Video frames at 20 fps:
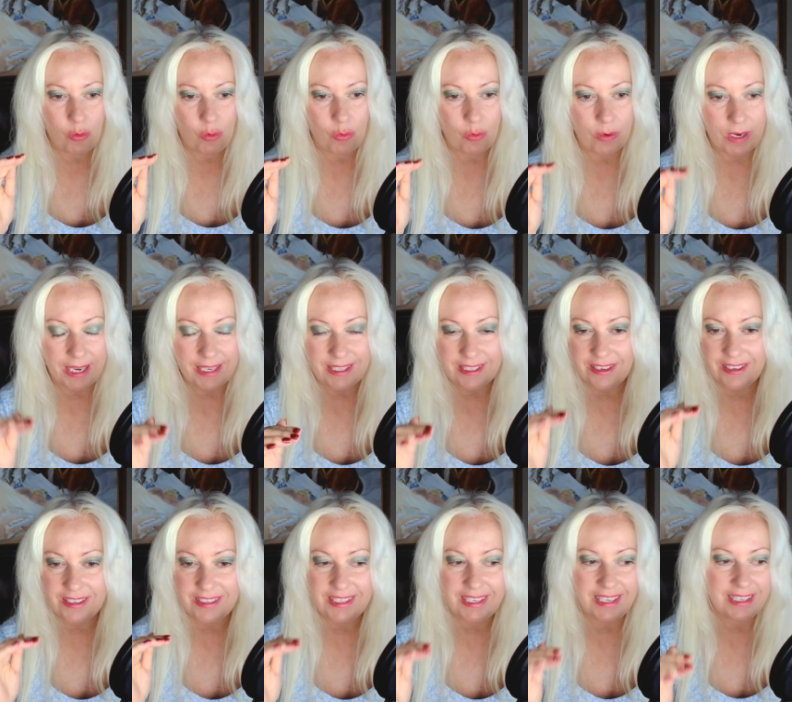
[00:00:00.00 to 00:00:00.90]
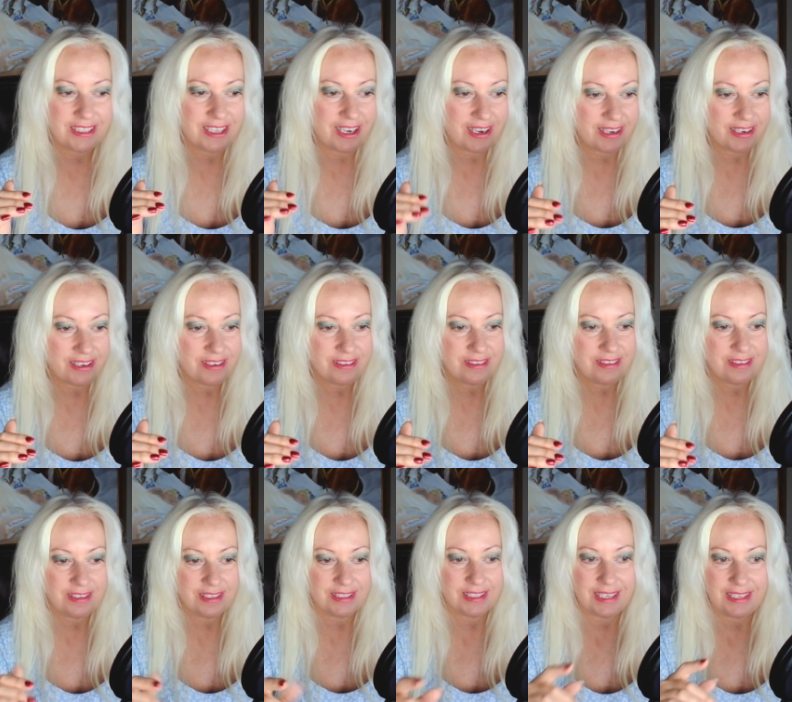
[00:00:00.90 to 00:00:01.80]
When I started to get tired,
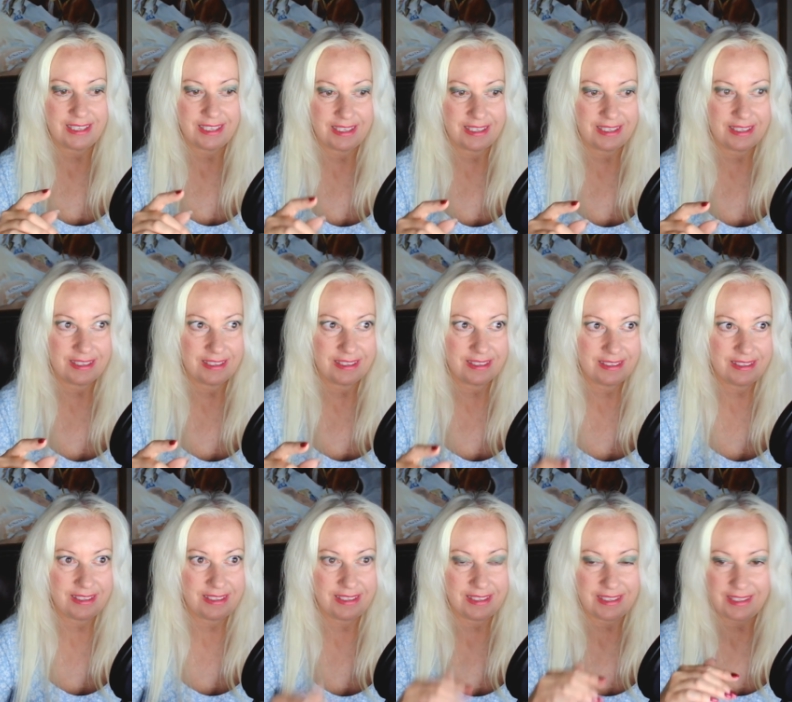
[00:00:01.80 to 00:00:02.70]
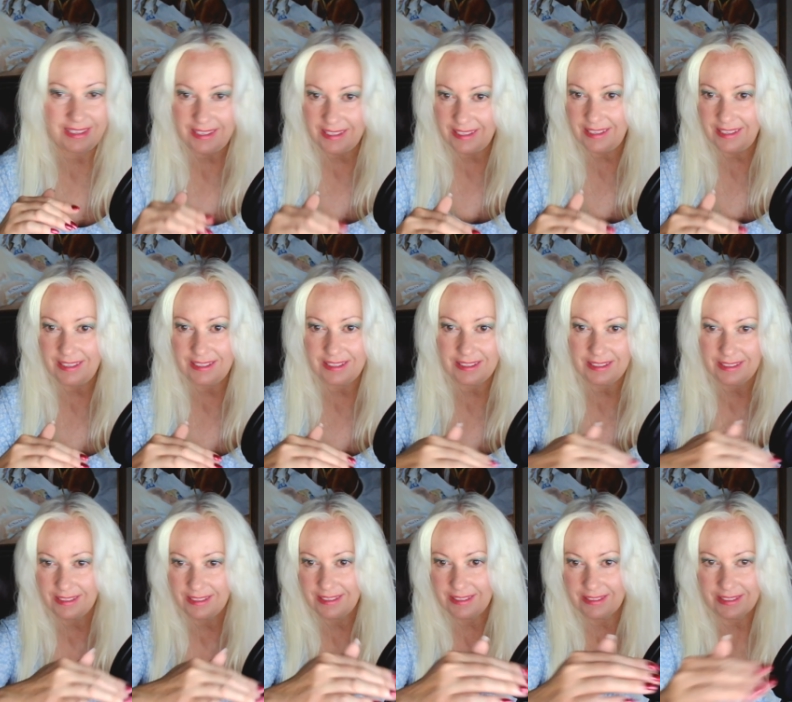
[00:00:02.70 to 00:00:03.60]
because I didn't eat,
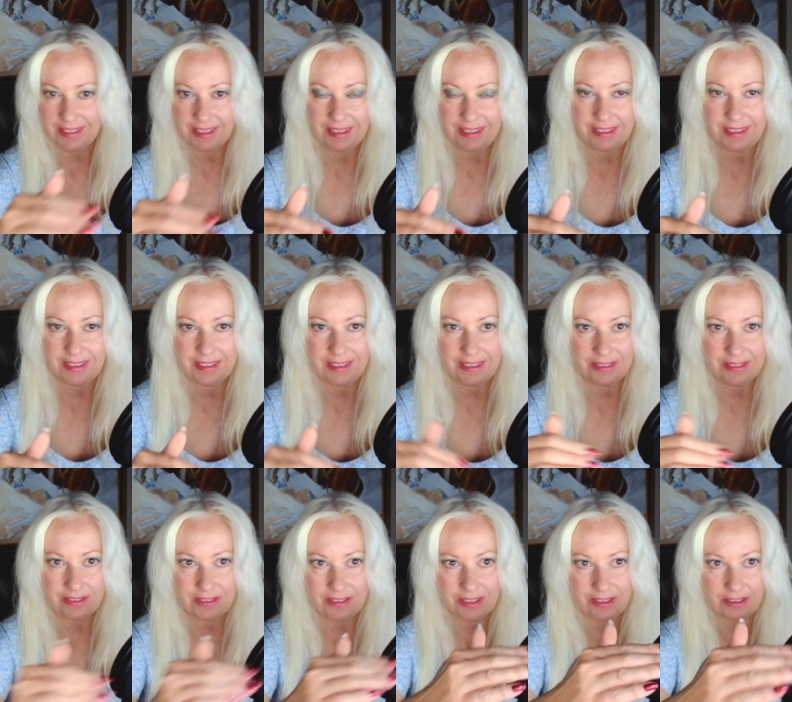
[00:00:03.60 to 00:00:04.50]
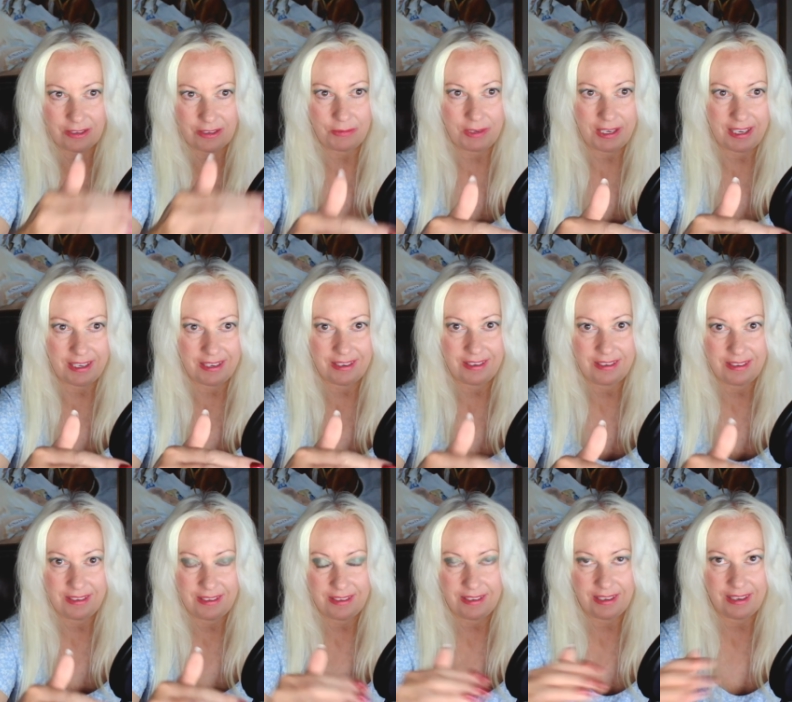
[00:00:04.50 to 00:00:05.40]
it was like I was going to go to bed
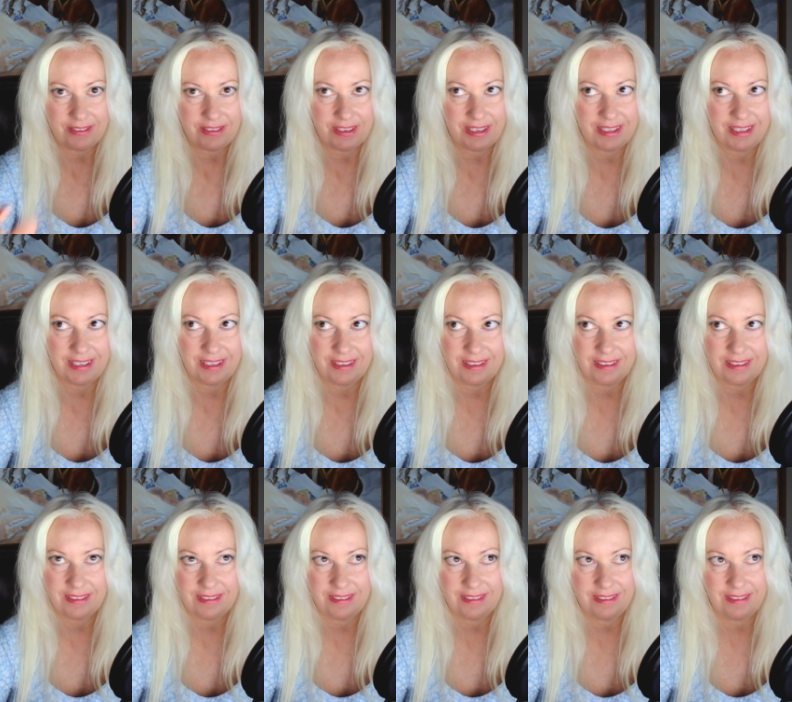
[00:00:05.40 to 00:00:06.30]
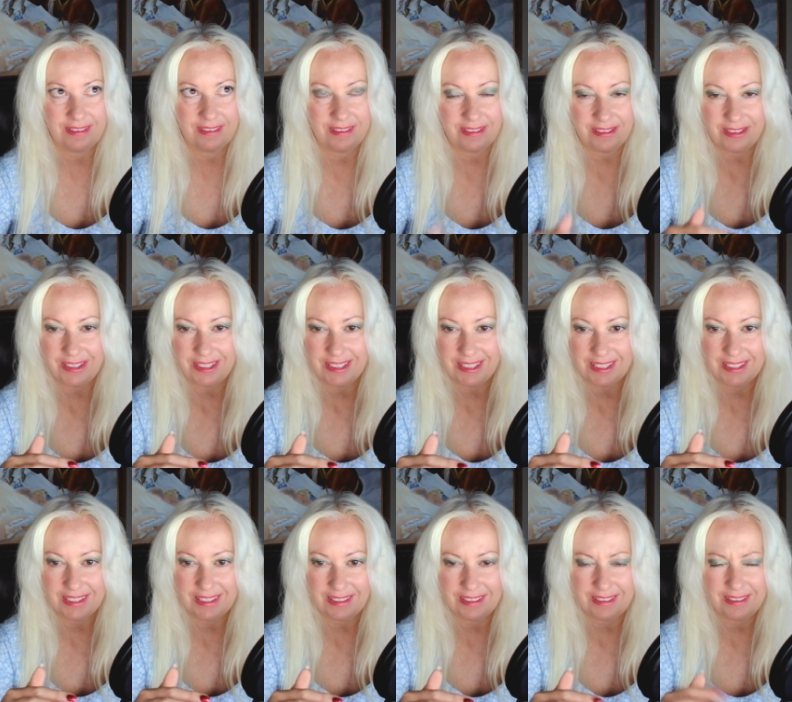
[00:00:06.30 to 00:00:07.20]
after, I think, 36,